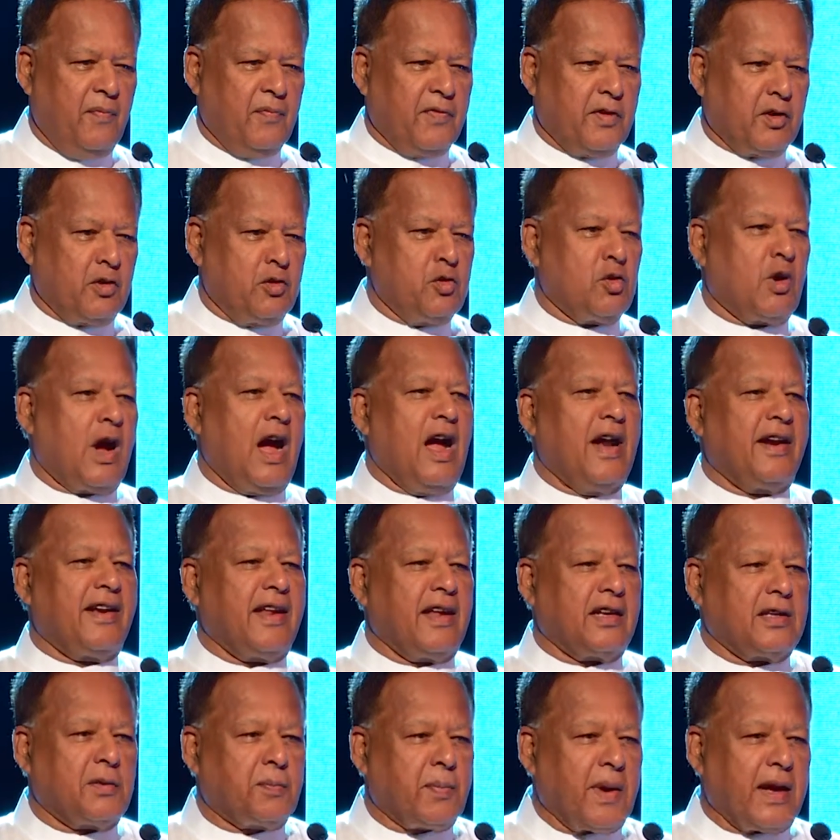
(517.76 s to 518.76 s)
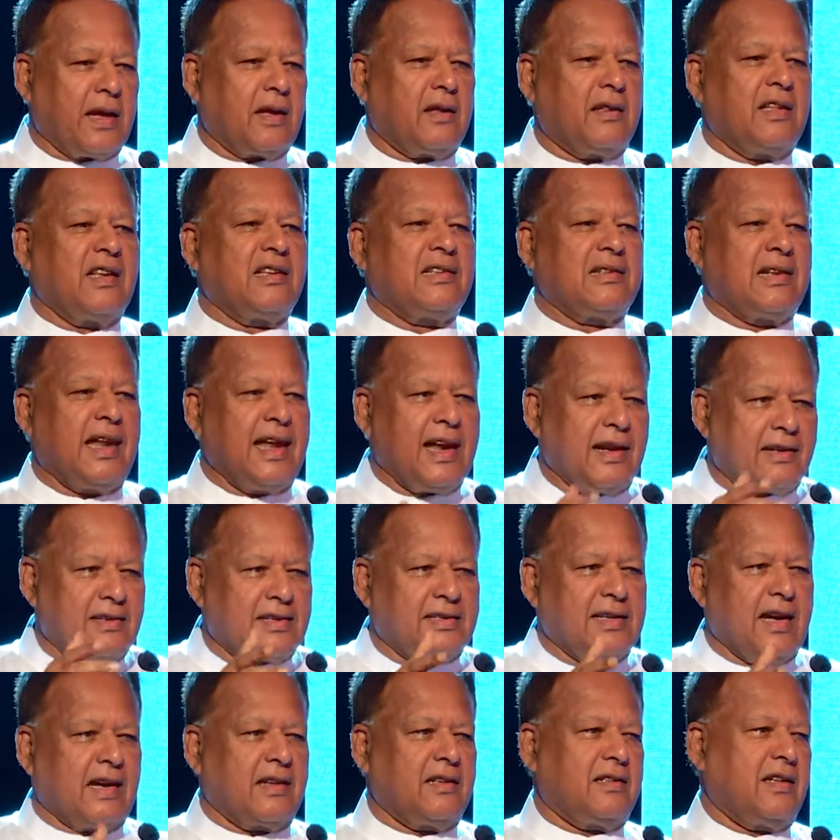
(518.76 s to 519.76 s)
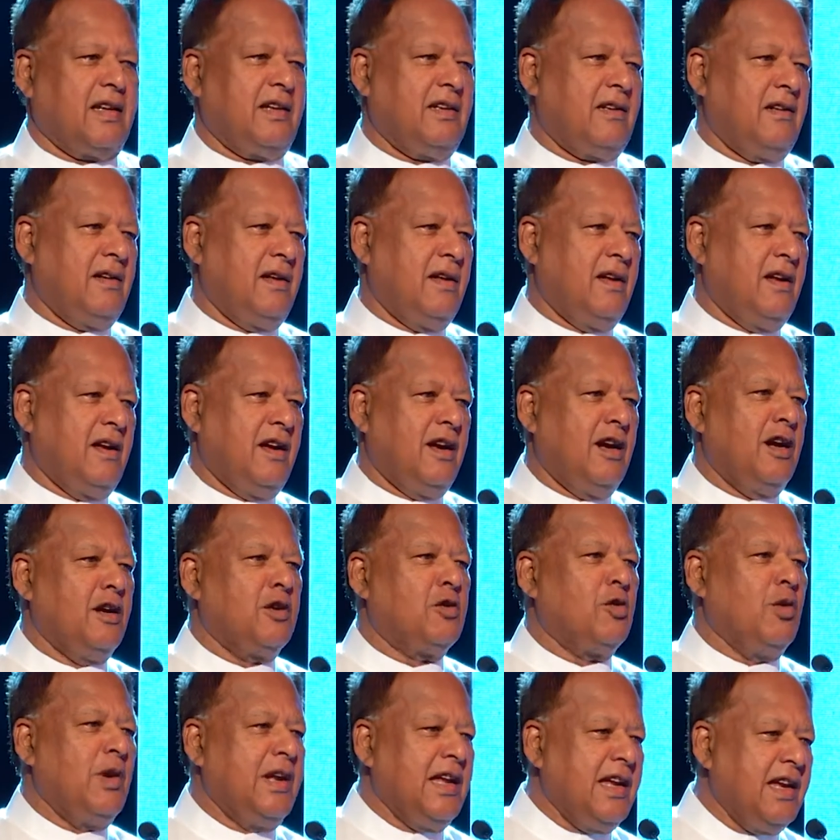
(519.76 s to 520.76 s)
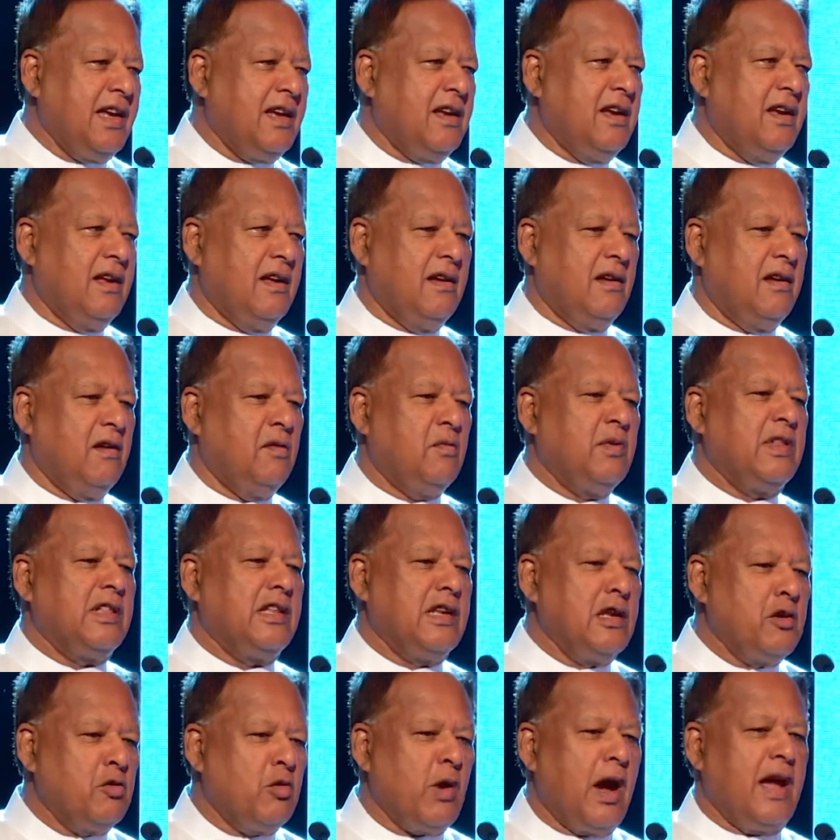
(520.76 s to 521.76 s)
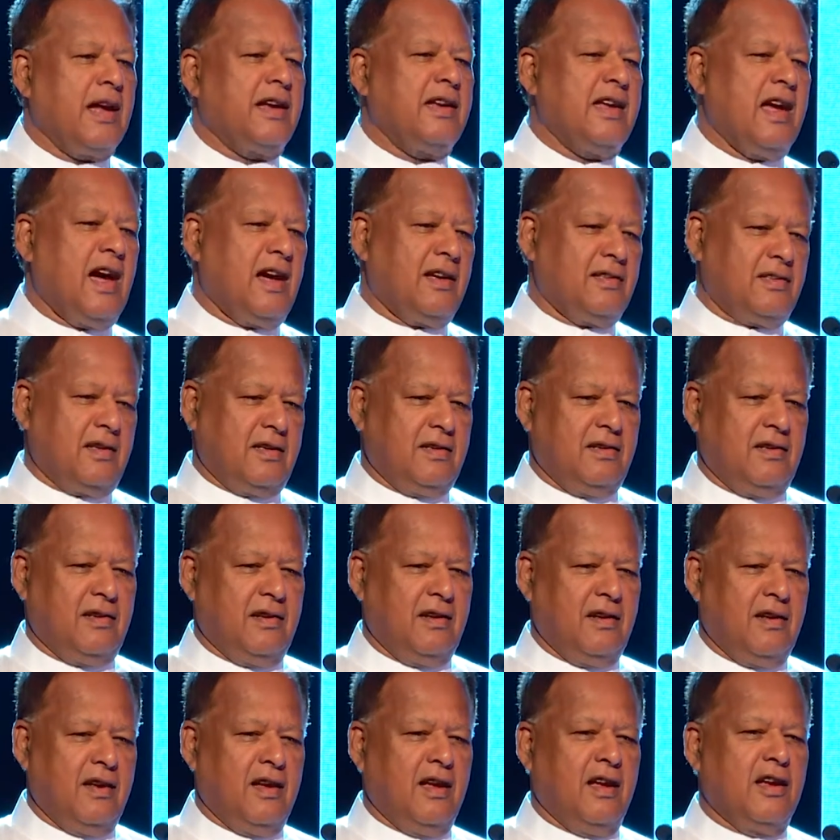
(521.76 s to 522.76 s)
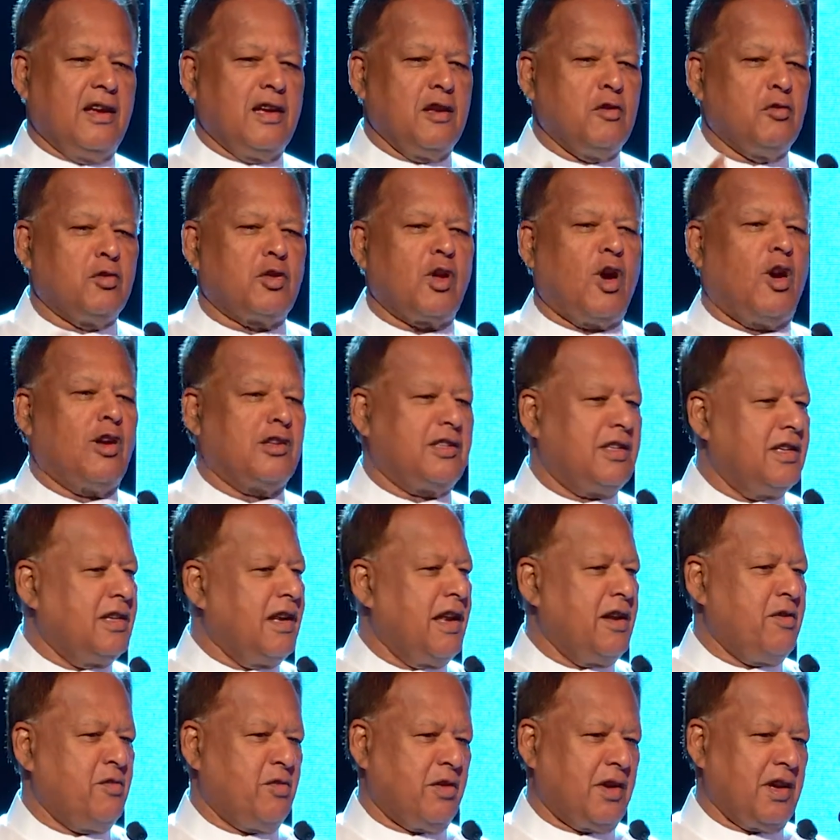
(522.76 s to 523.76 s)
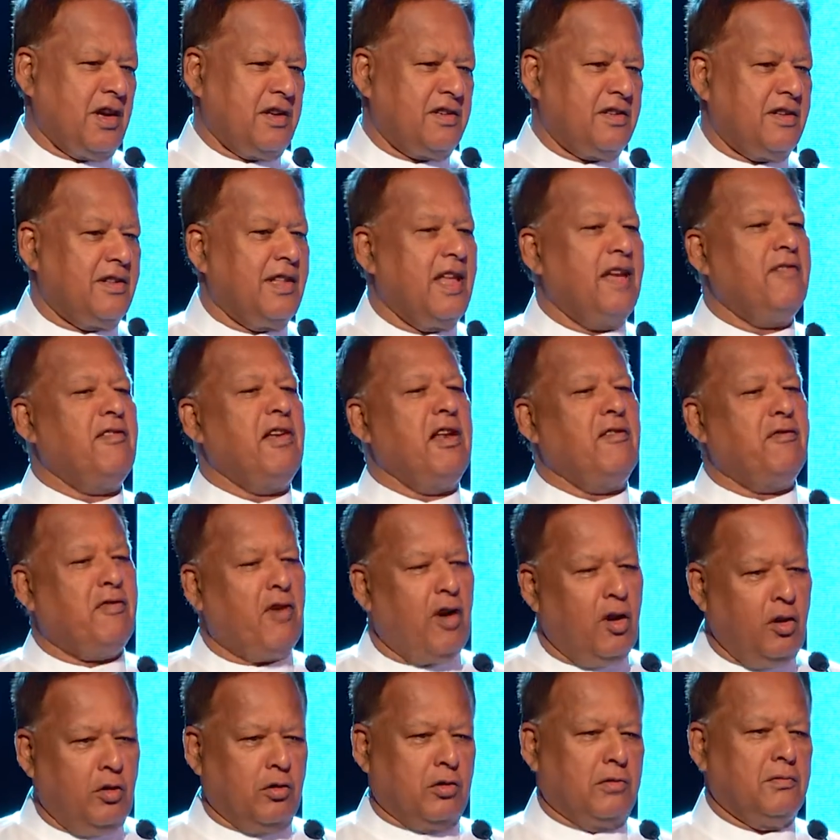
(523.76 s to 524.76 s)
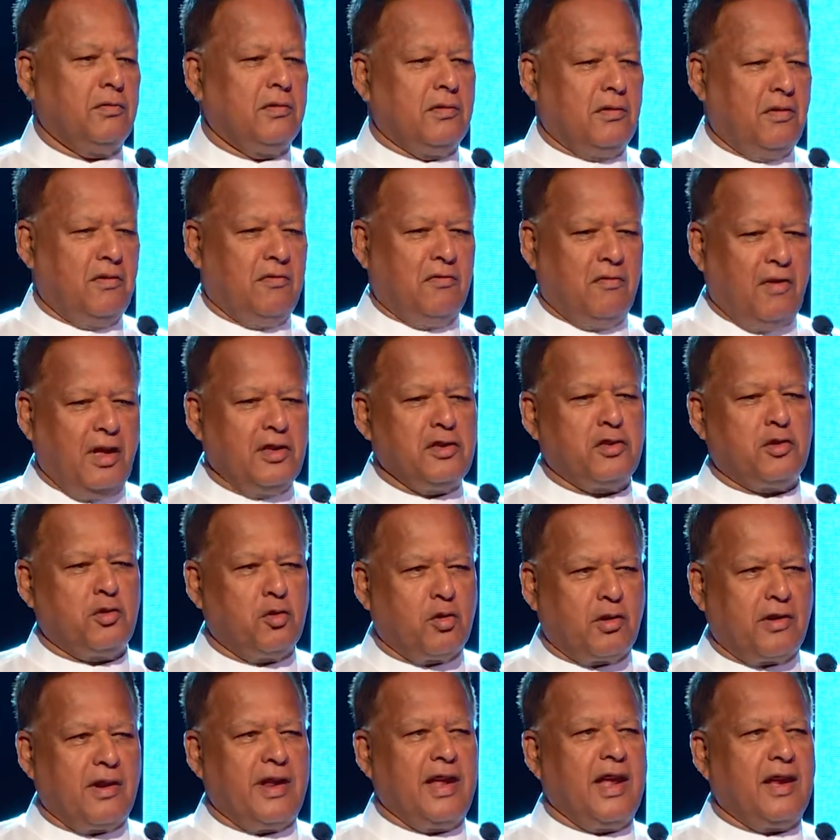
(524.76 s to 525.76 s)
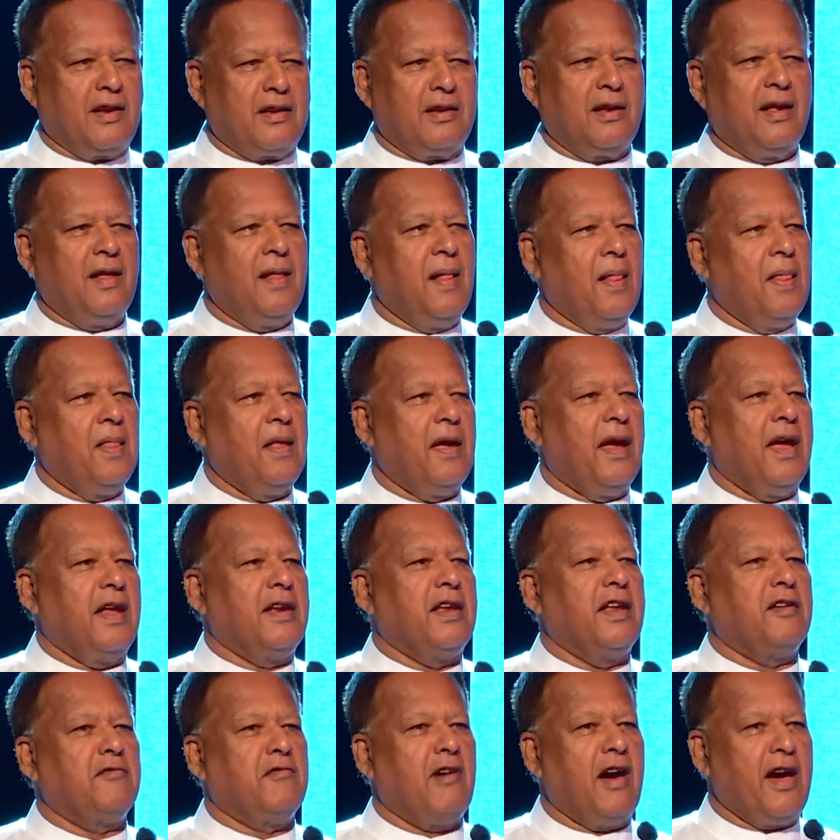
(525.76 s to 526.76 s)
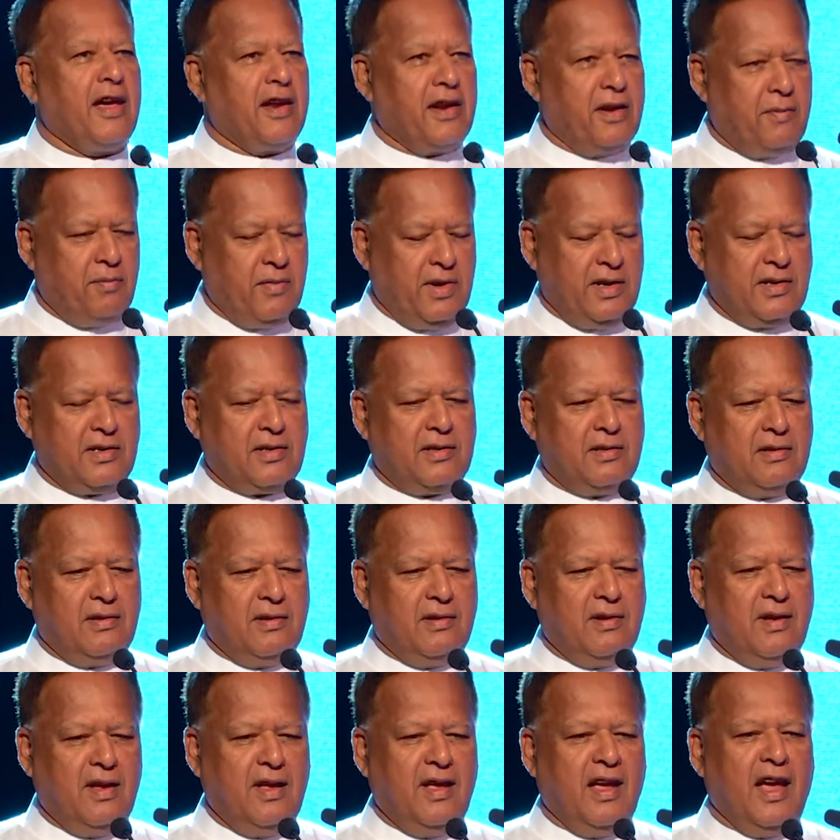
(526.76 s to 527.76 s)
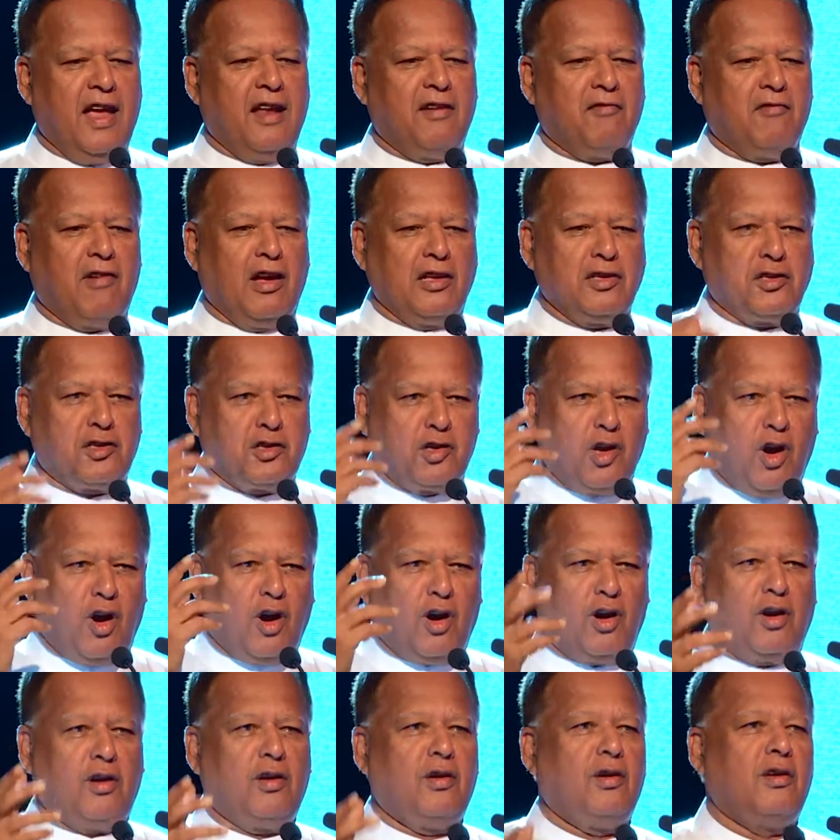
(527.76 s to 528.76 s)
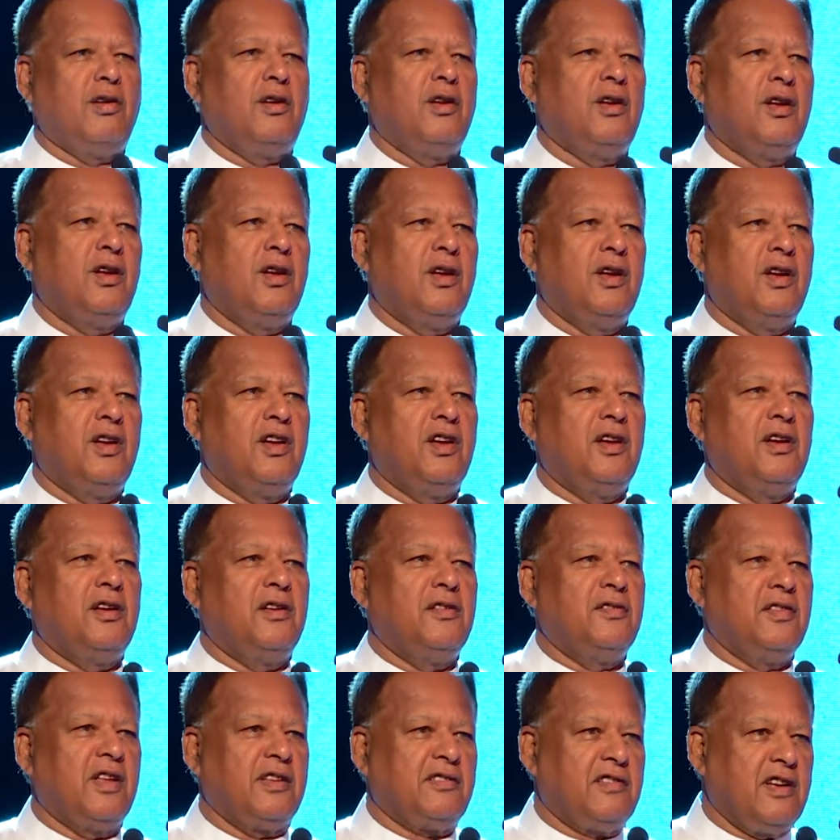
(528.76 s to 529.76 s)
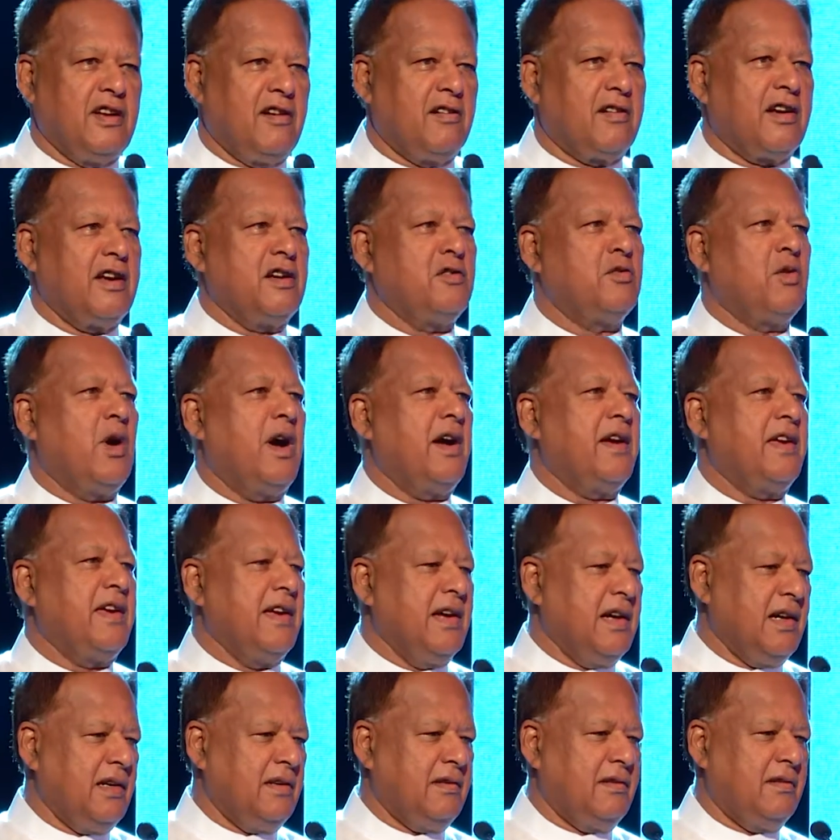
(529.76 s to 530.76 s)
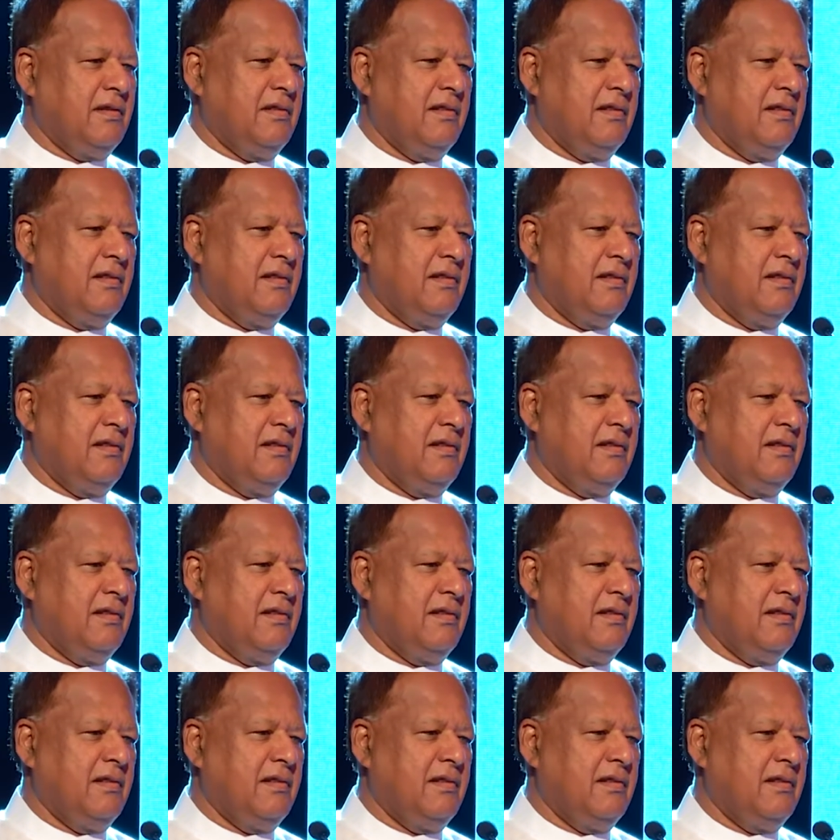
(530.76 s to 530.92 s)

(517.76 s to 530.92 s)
So you can't expect the state sector to lead with new ideas, new thoughts in education. They will follow once you create an environment, and once the children who are here